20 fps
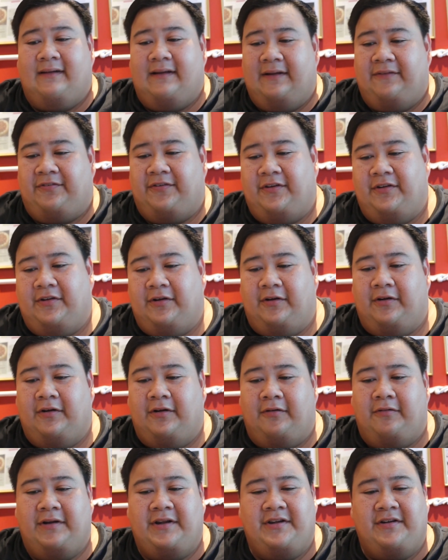If you don't
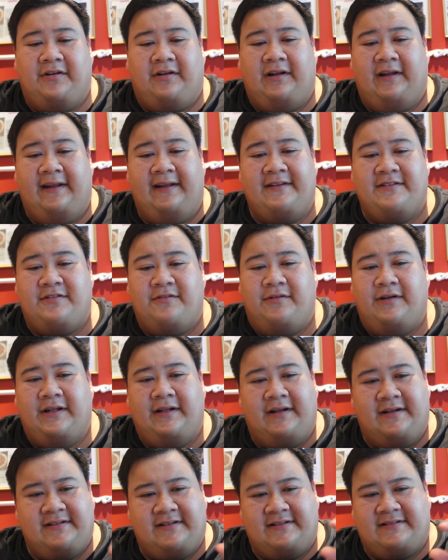know, when you clean
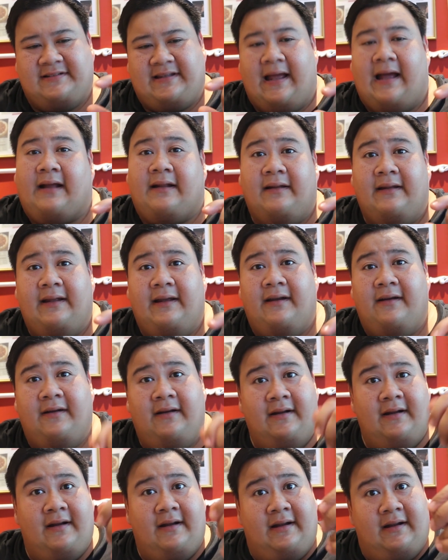squid, there's a sack
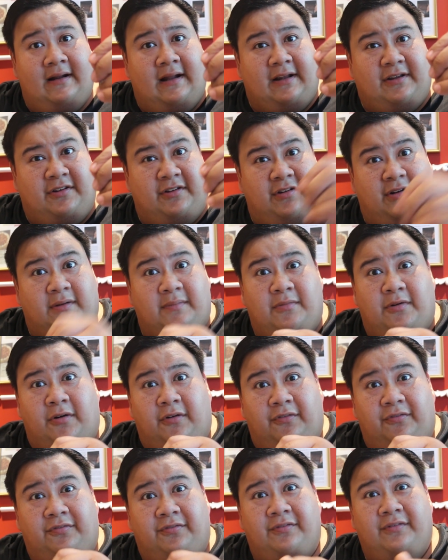there that you
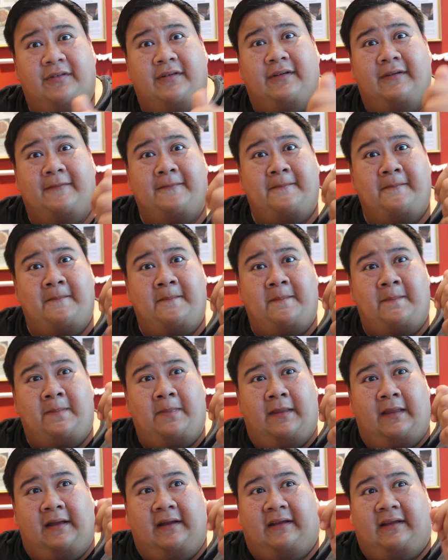remove.
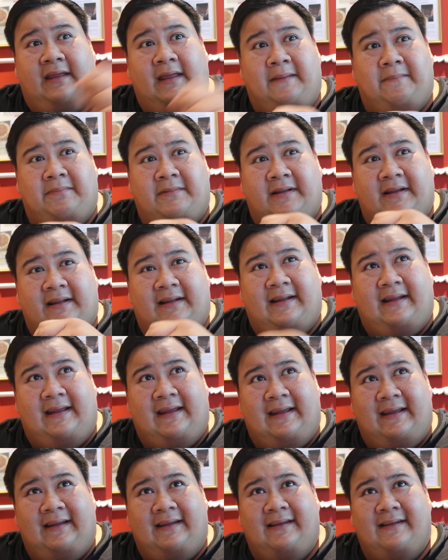You keep the
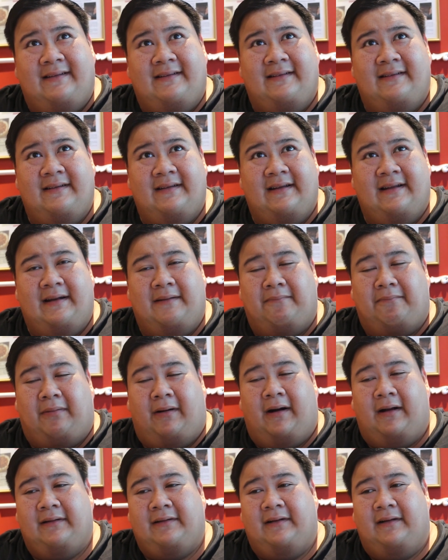ink in a
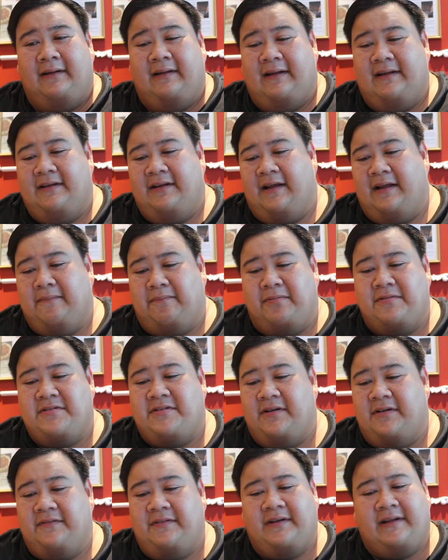bottle and you can
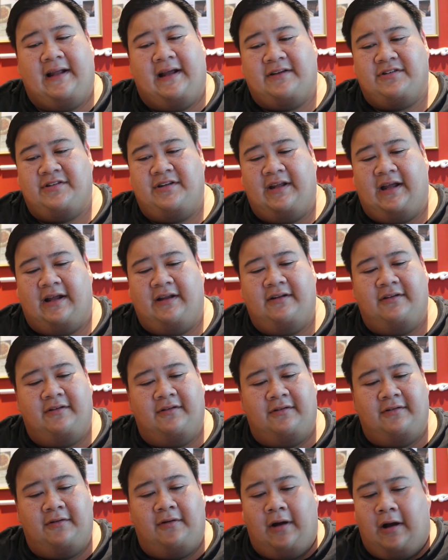preserve it. Actually, I
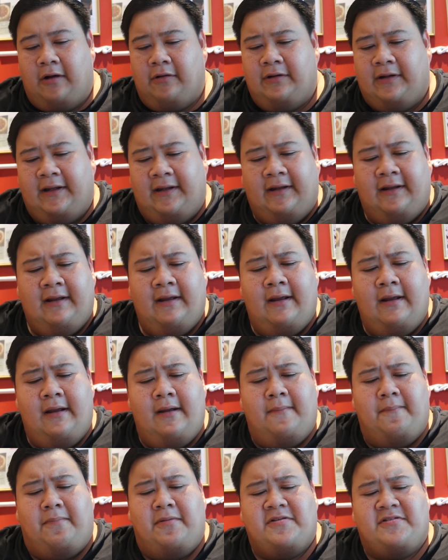don't know how they
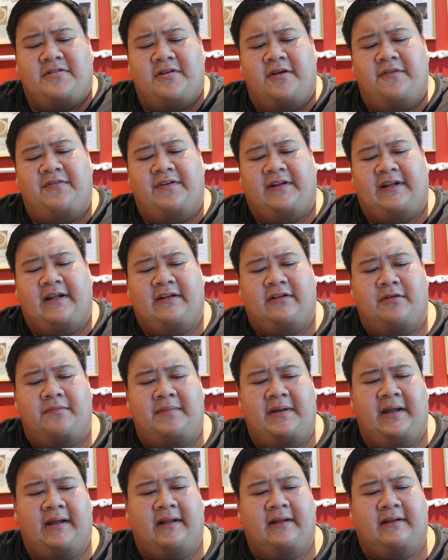preserve it and to
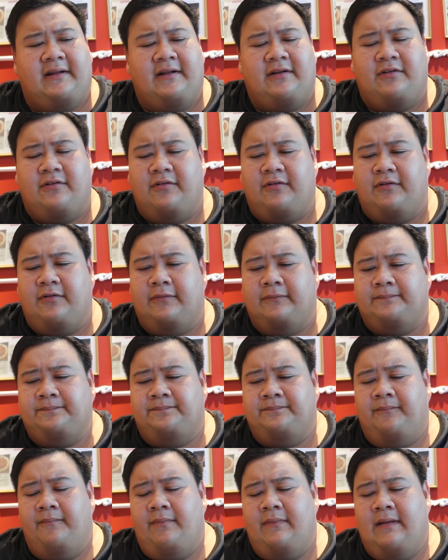make it into
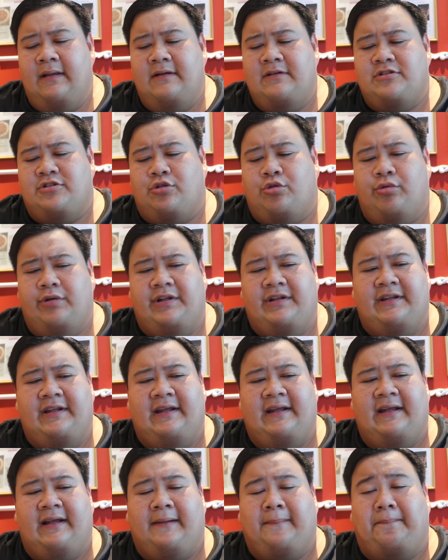squid
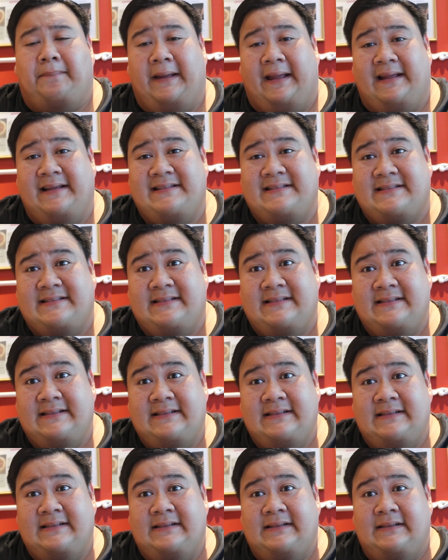ink paste,
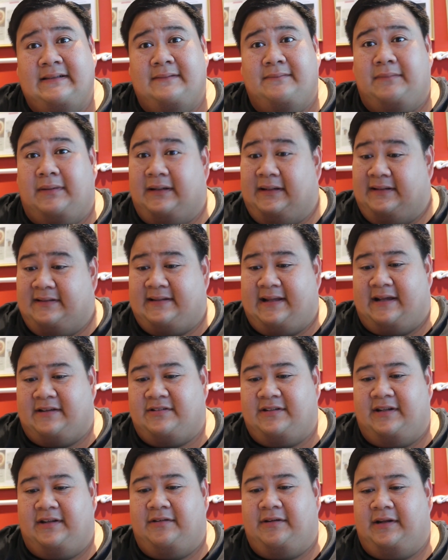but it's
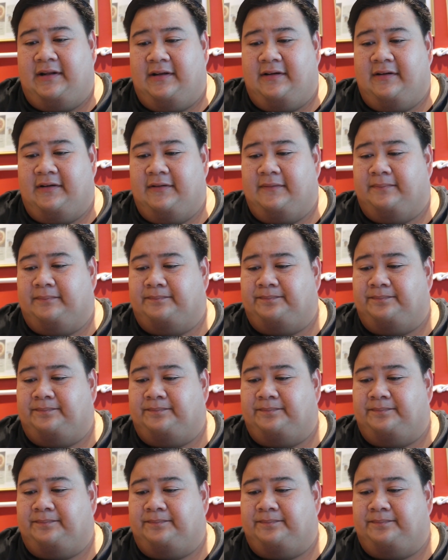actually really good.